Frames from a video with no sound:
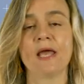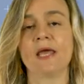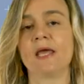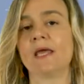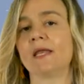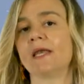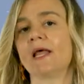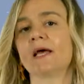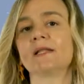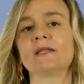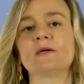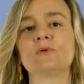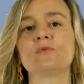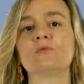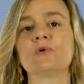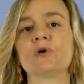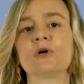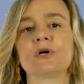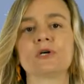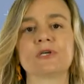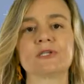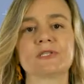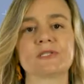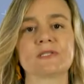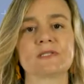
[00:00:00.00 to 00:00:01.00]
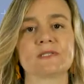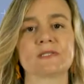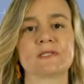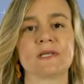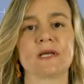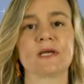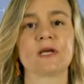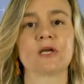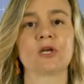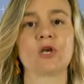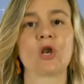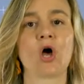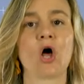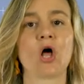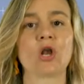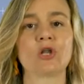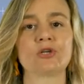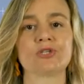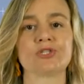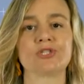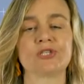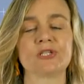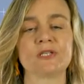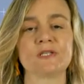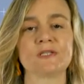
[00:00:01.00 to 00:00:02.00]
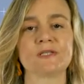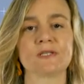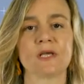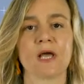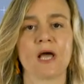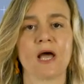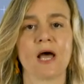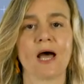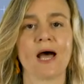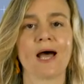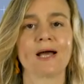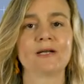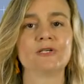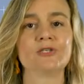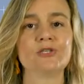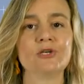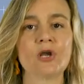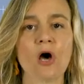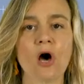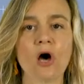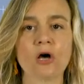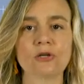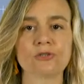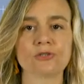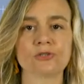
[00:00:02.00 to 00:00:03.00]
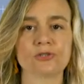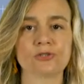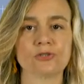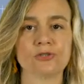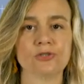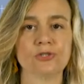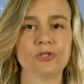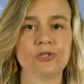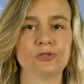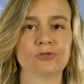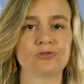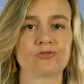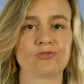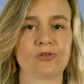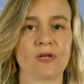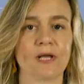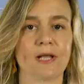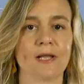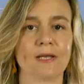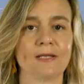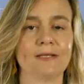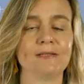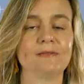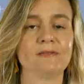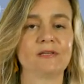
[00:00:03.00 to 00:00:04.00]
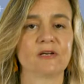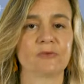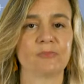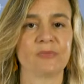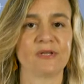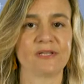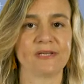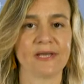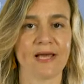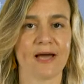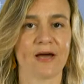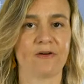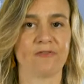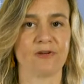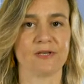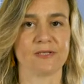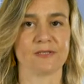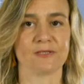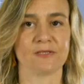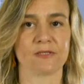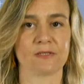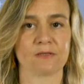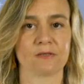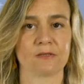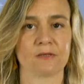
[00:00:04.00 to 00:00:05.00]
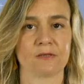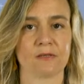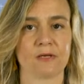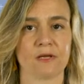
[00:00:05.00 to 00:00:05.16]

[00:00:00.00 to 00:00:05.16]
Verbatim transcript: In other words, technologies are not neutral intermediaries